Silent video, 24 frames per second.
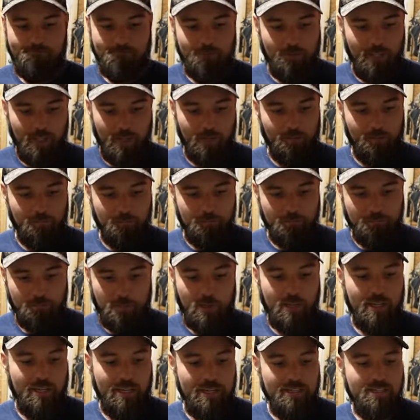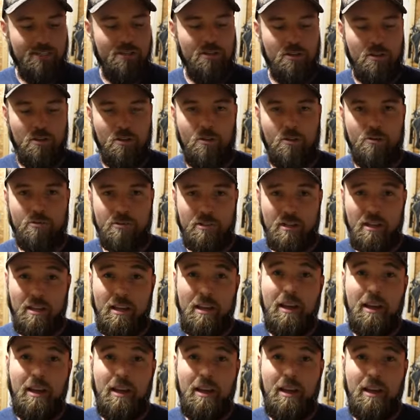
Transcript: They're pretty easy to use.